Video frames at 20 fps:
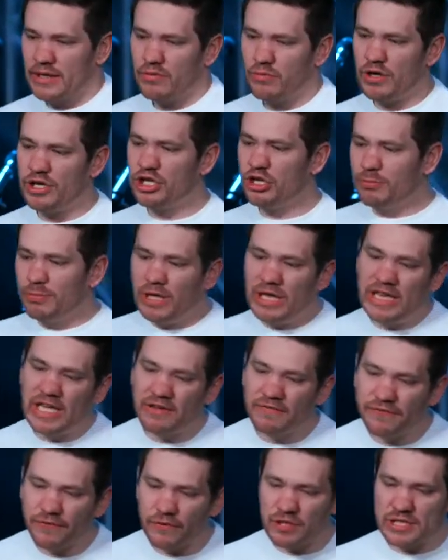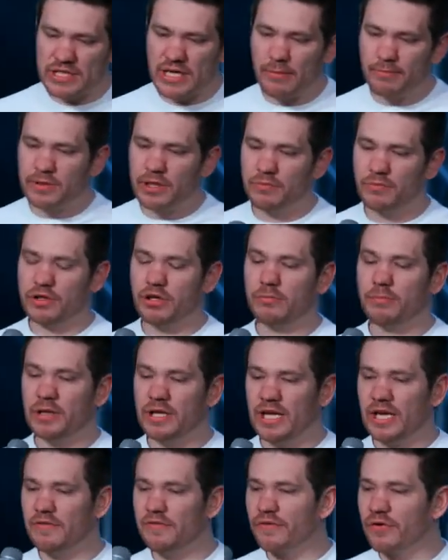when you believe for something, when you
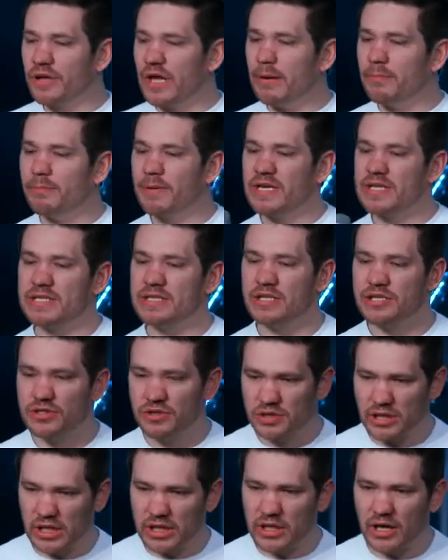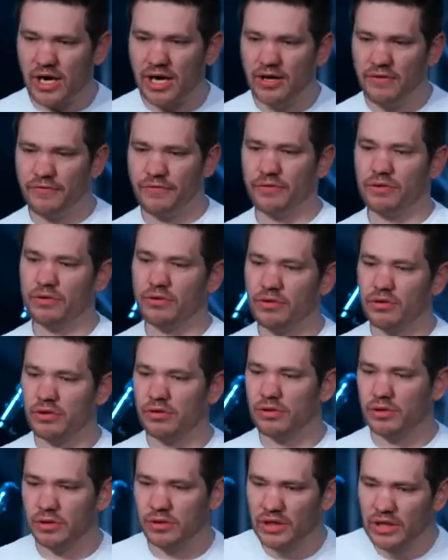believe for that business to take off
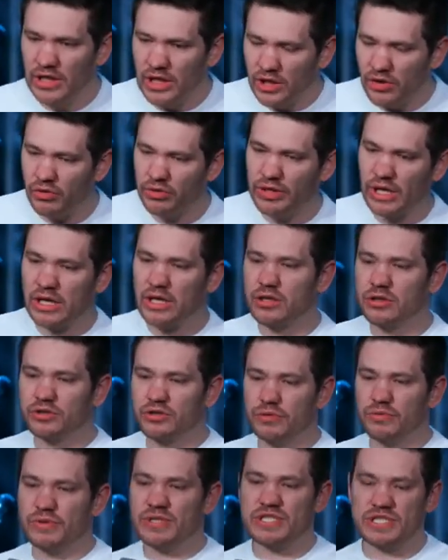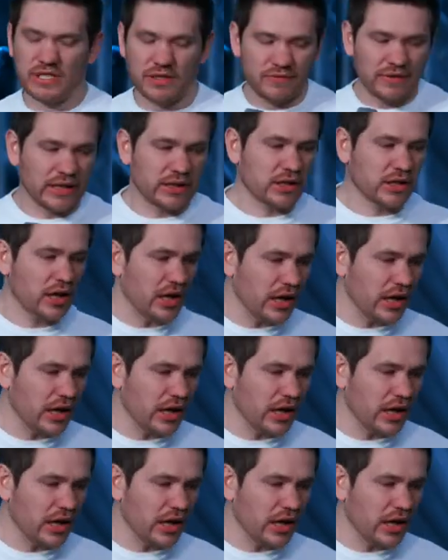or that to receive that